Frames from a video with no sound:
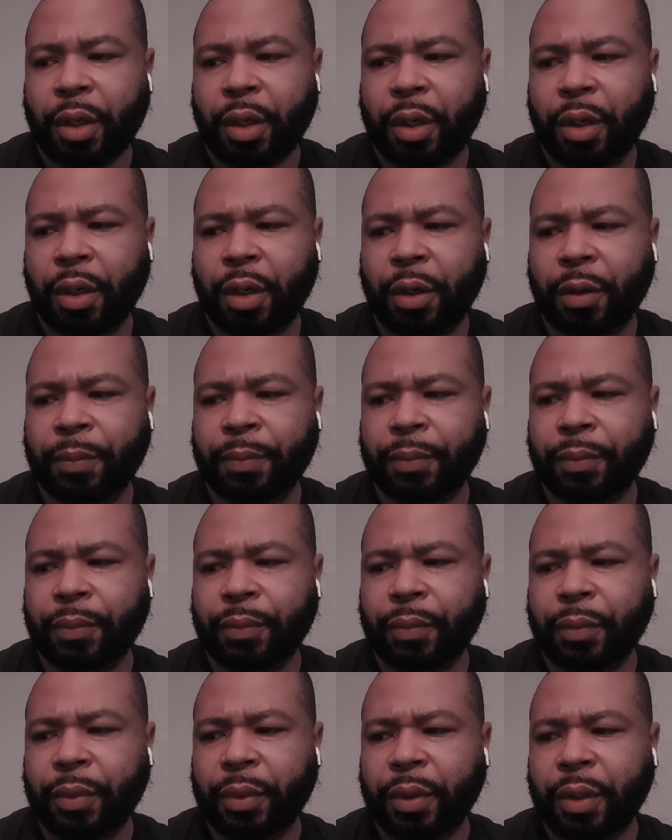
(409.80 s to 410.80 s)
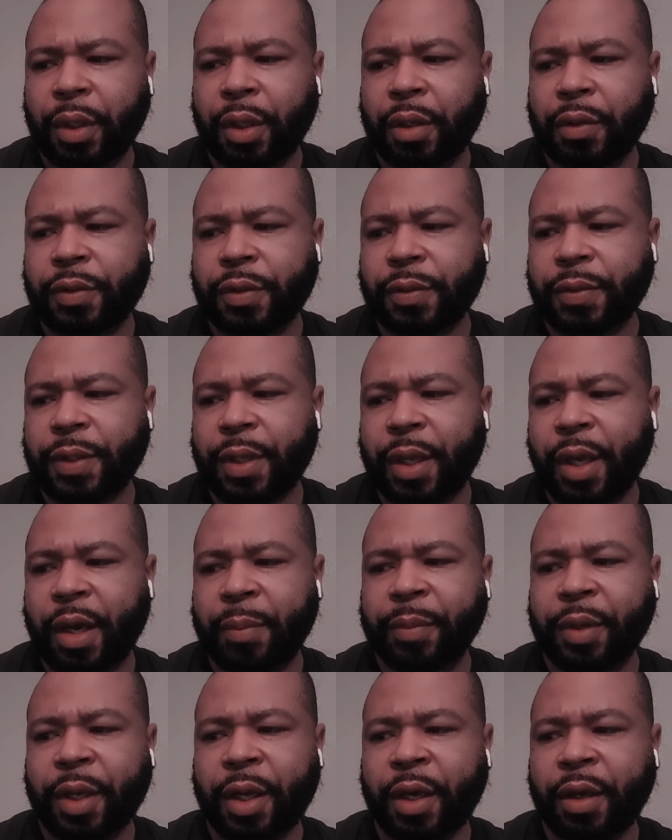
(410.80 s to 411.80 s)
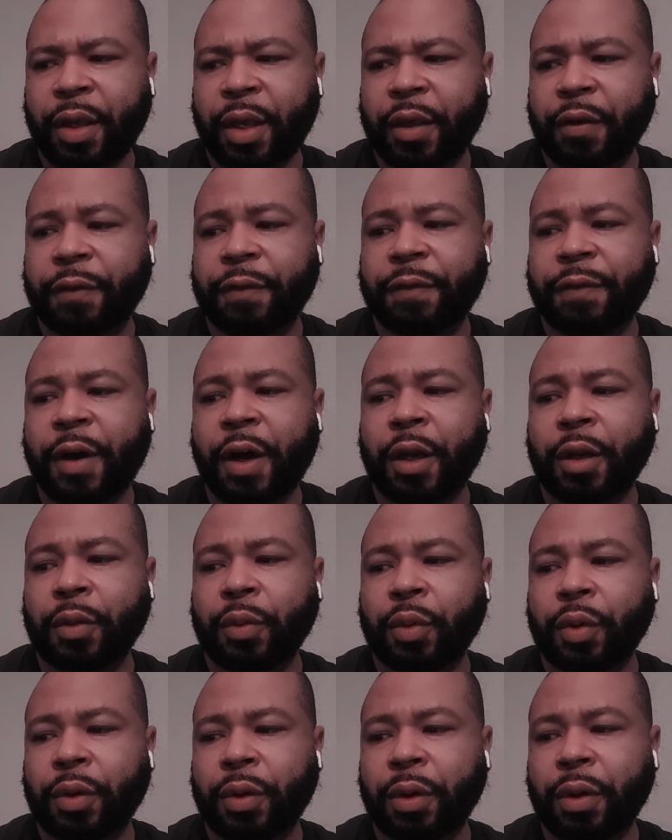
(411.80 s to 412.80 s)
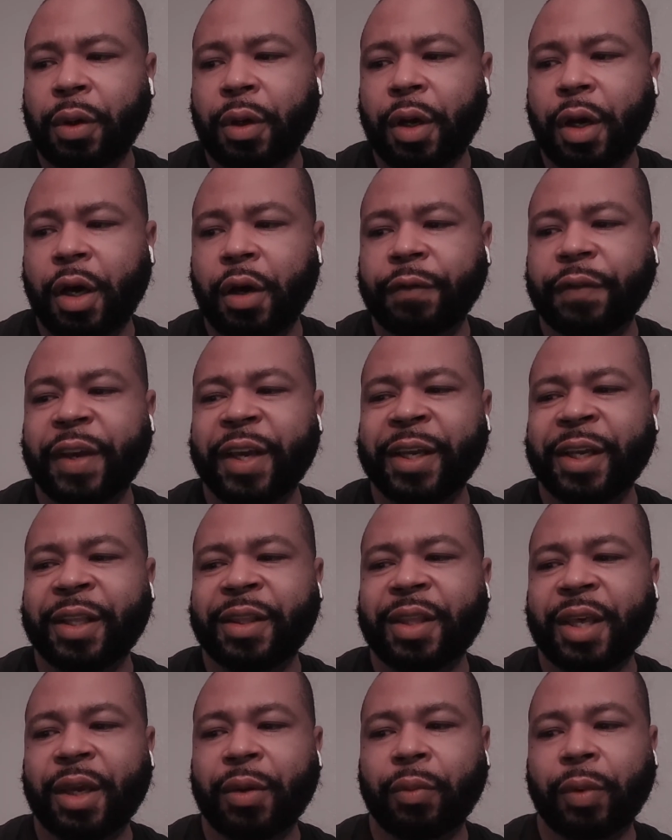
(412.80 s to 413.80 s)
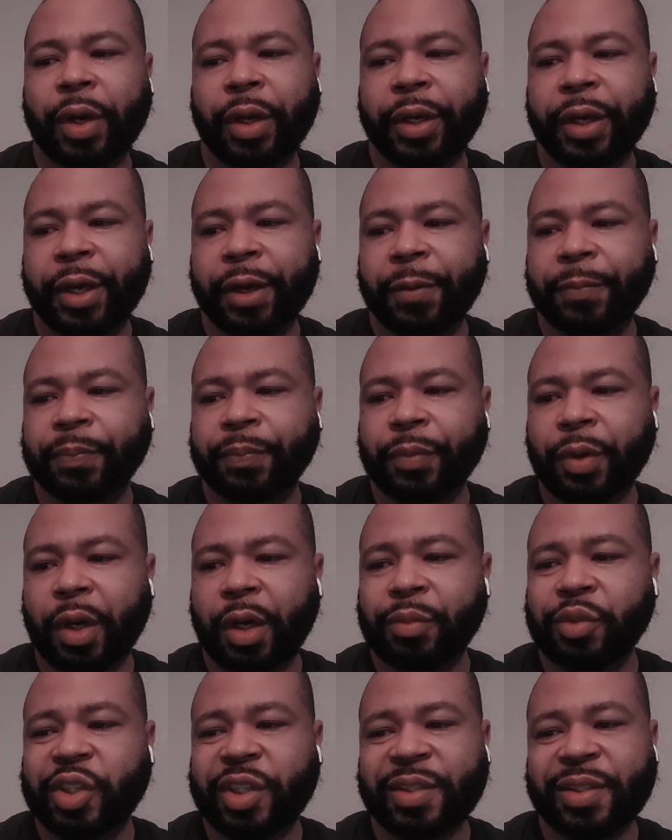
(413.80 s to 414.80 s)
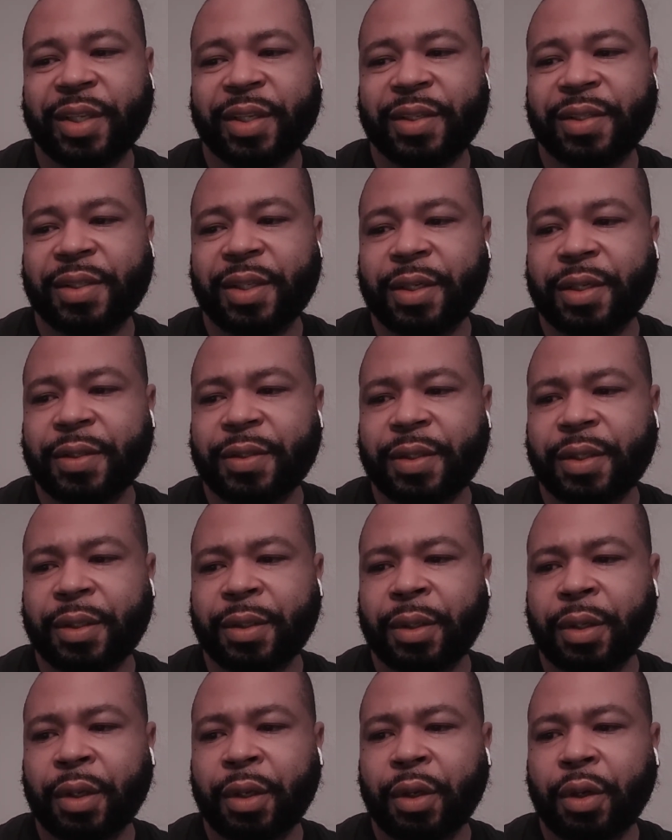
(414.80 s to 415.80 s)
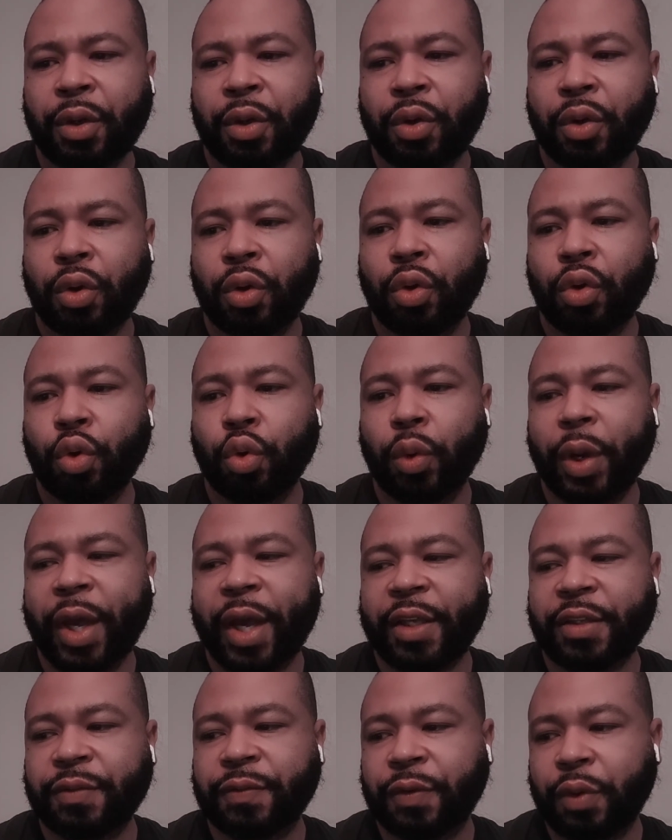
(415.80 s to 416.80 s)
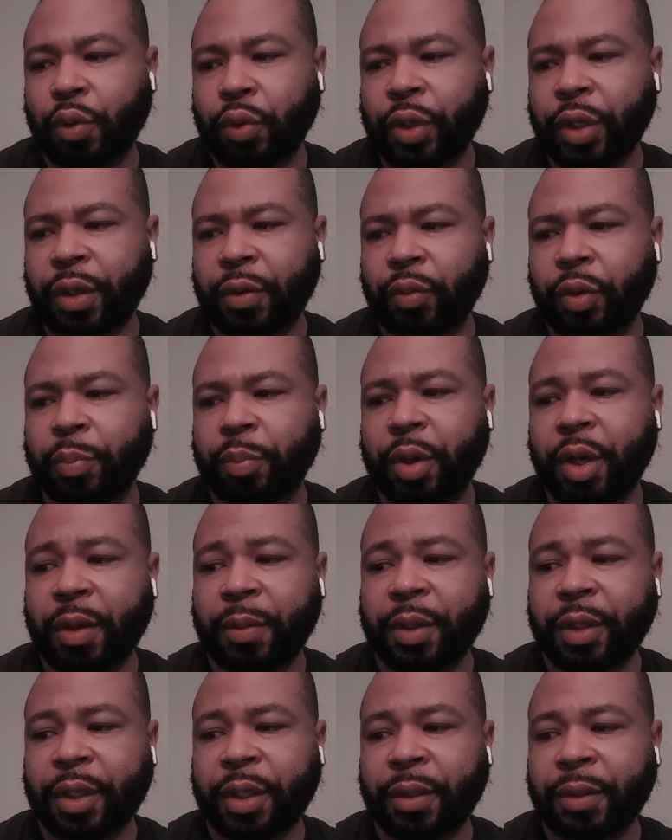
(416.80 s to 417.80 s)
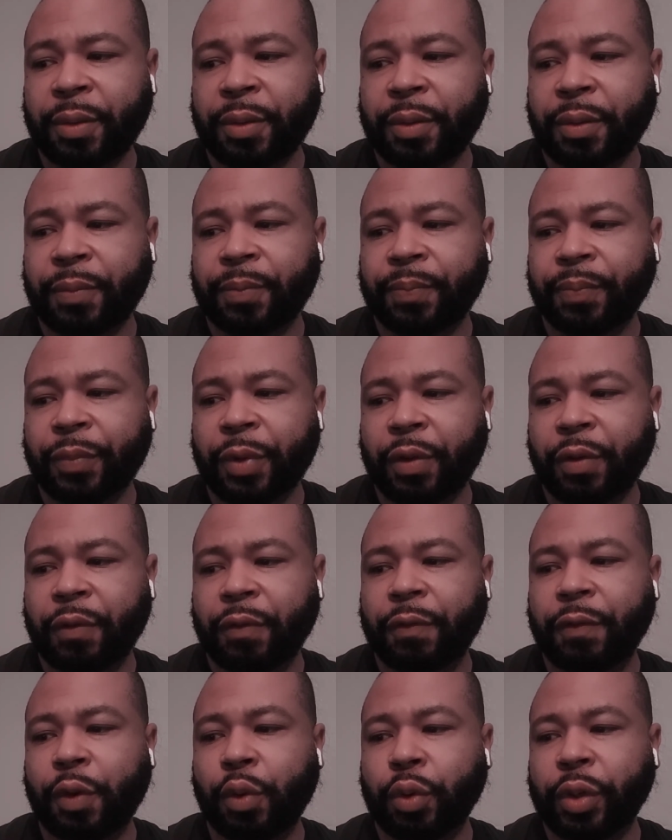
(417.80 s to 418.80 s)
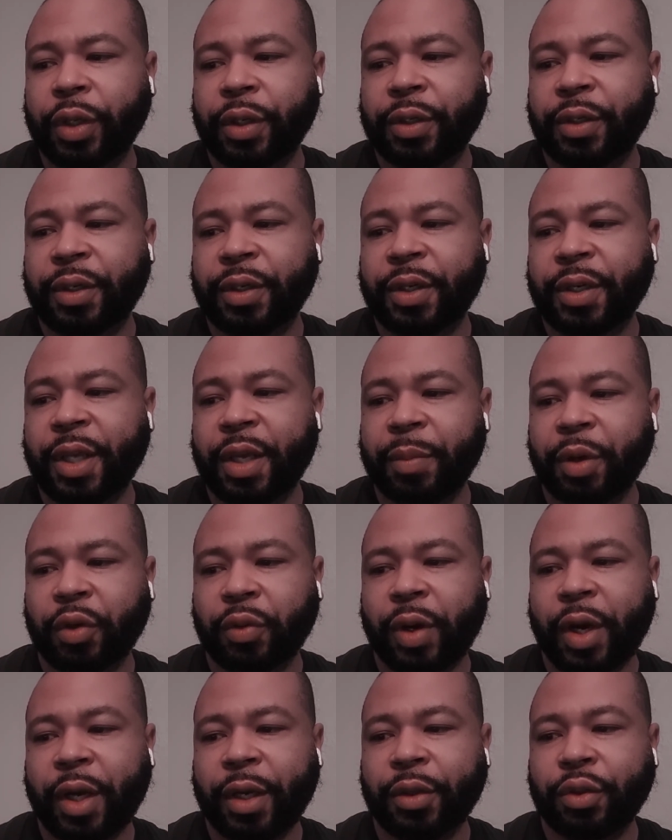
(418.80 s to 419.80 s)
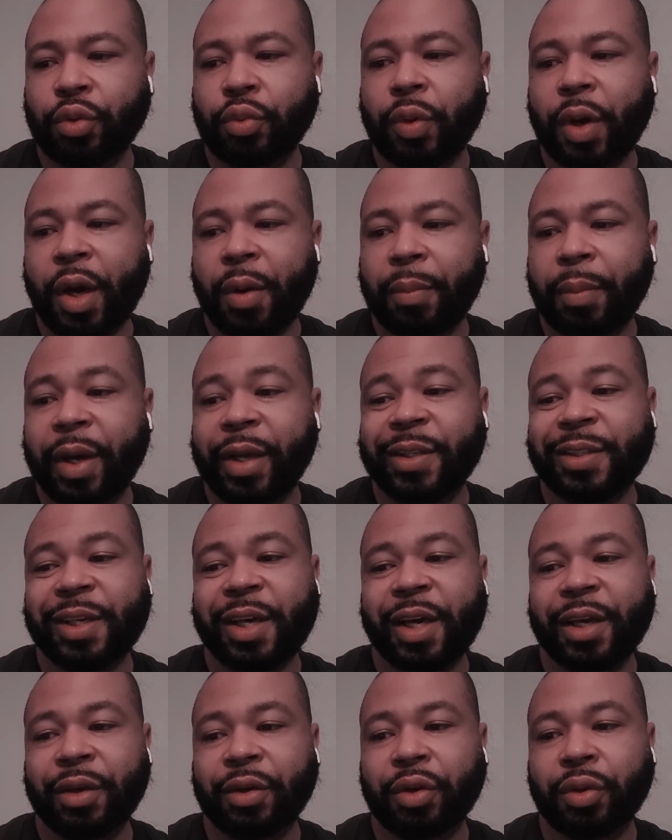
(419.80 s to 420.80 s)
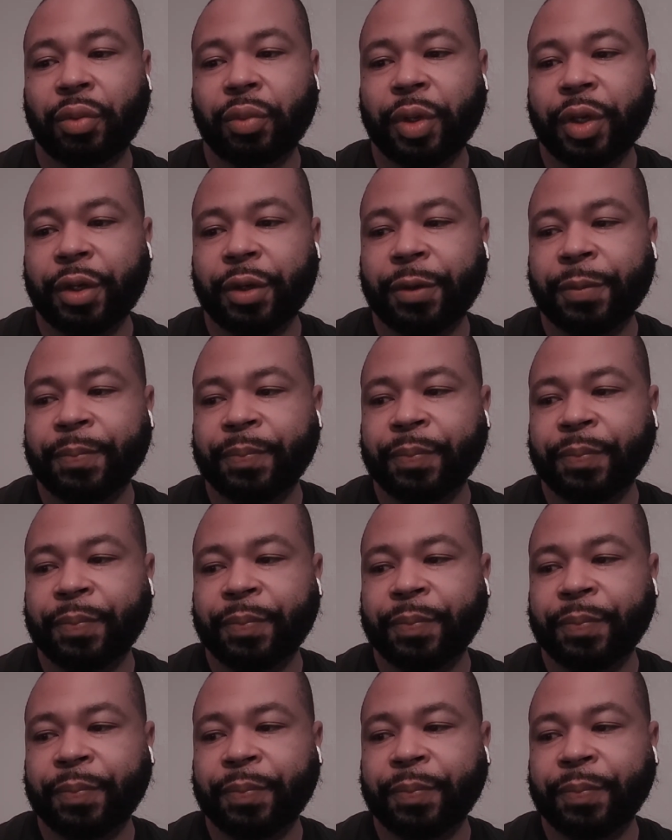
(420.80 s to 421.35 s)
um, he also said, "I'm not a follower of anything right now. I'm just a citizen who has voted Republican, voted Democratic throughout my entire career."